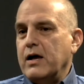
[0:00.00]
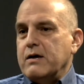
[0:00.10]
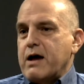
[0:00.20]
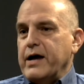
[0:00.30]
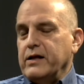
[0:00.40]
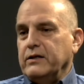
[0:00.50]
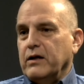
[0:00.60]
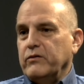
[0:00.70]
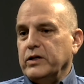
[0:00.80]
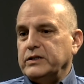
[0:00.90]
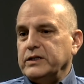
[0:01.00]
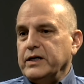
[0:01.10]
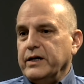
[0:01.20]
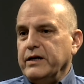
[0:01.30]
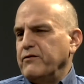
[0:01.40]
I didn't really see any
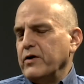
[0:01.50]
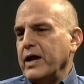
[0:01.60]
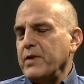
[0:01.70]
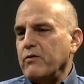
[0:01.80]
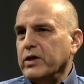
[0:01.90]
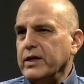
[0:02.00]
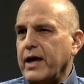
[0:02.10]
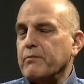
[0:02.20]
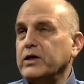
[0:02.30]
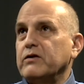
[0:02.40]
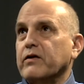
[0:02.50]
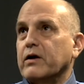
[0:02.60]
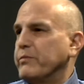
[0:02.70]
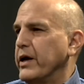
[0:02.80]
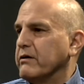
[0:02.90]
need for it. I'm not really that much of a
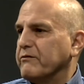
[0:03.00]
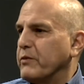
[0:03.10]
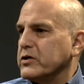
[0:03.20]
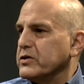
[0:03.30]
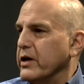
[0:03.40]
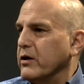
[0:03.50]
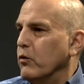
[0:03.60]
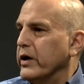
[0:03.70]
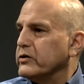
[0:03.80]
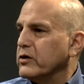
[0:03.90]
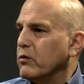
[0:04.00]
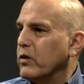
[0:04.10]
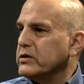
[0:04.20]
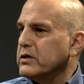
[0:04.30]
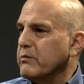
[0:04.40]
competitive person anyway, so it
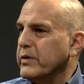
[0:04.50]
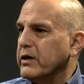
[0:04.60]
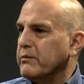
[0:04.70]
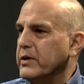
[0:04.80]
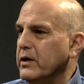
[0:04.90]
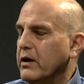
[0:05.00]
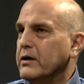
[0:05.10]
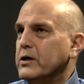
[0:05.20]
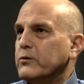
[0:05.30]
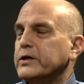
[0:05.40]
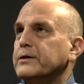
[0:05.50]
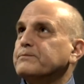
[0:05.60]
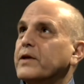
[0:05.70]
wasn't in me to be well, I